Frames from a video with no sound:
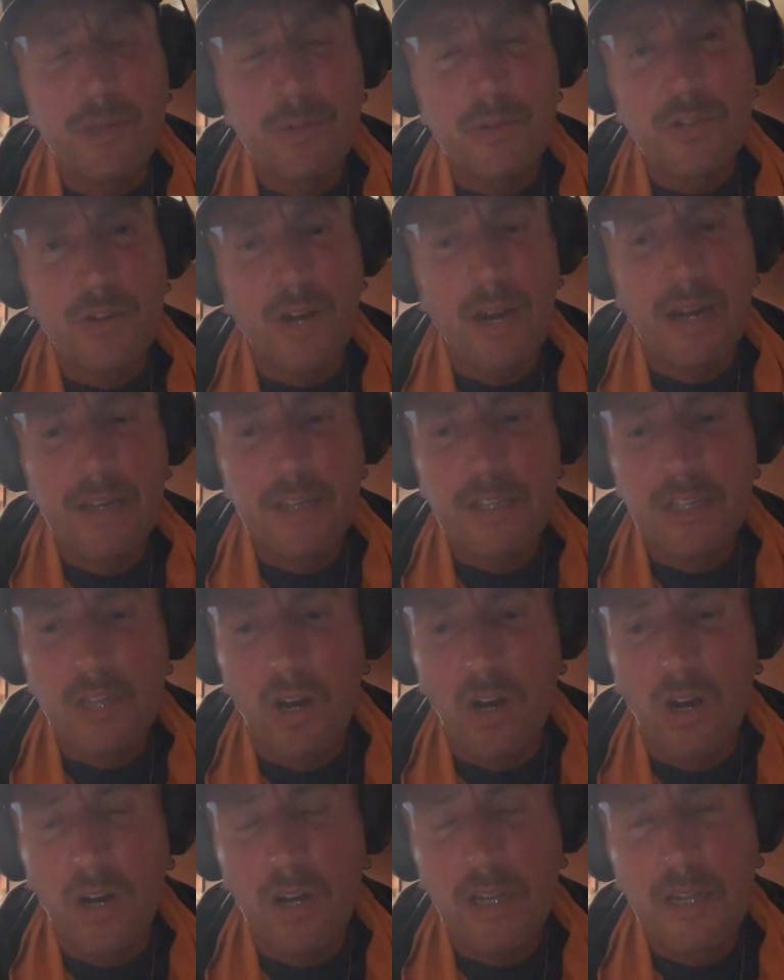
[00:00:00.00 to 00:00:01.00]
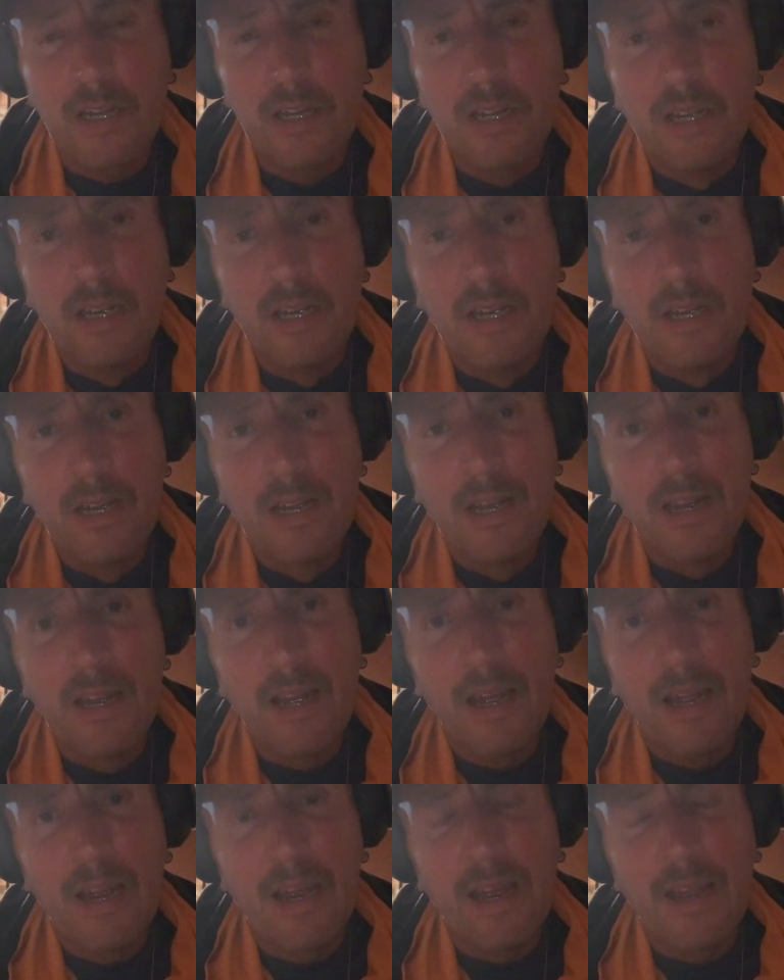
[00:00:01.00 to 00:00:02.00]
was trying to talk,
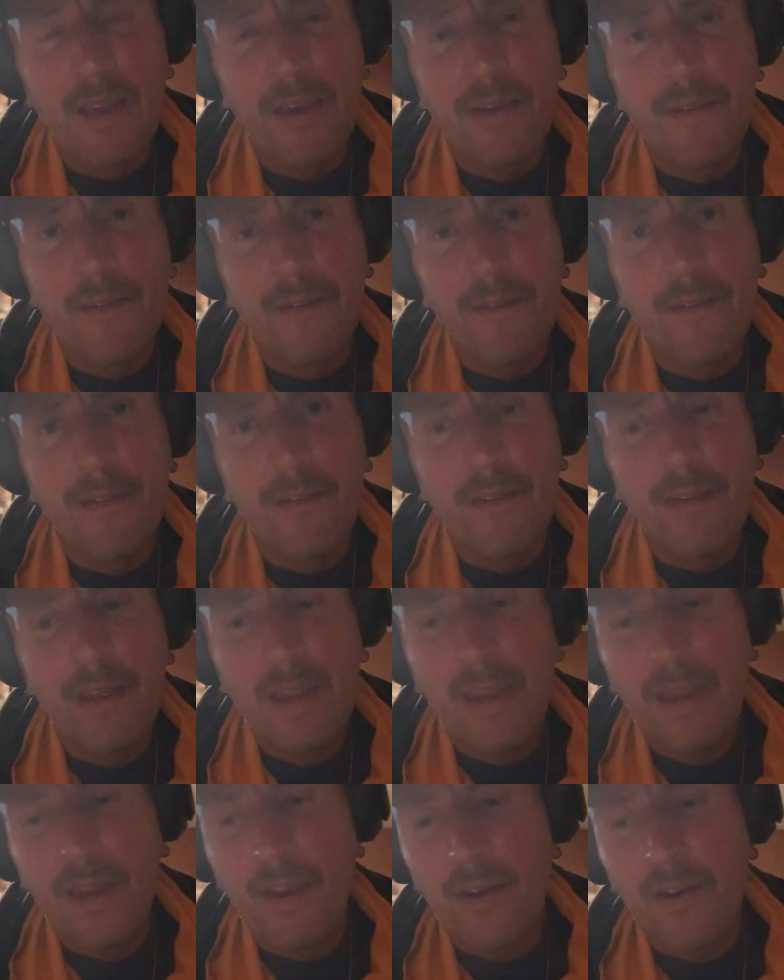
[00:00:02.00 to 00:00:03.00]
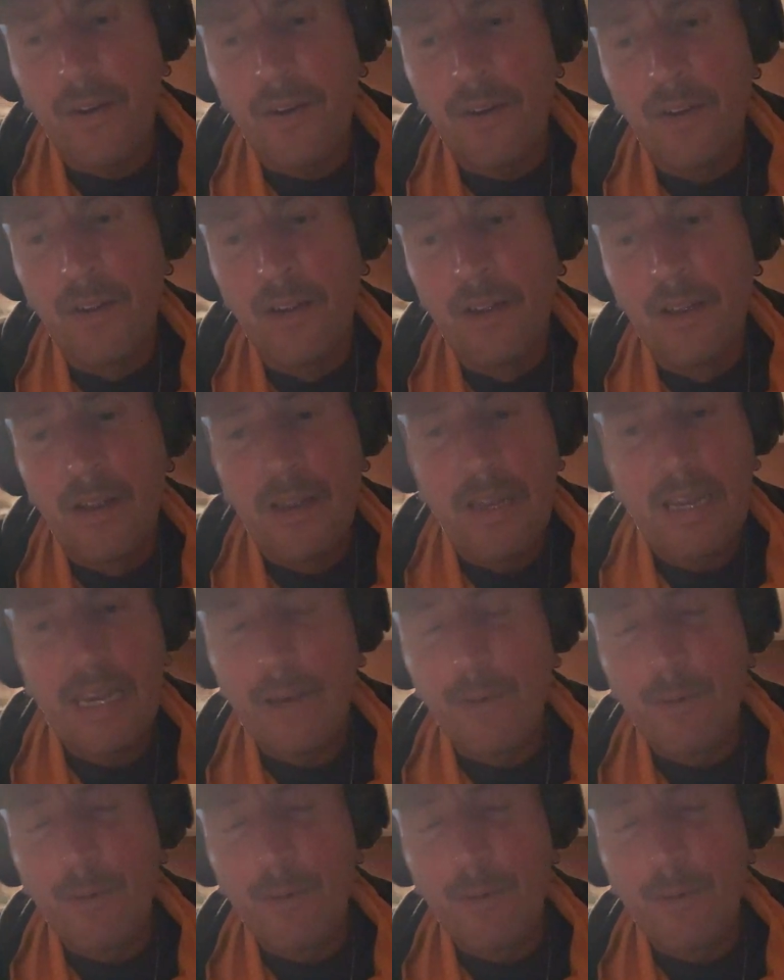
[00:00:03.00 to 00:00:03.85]
and here he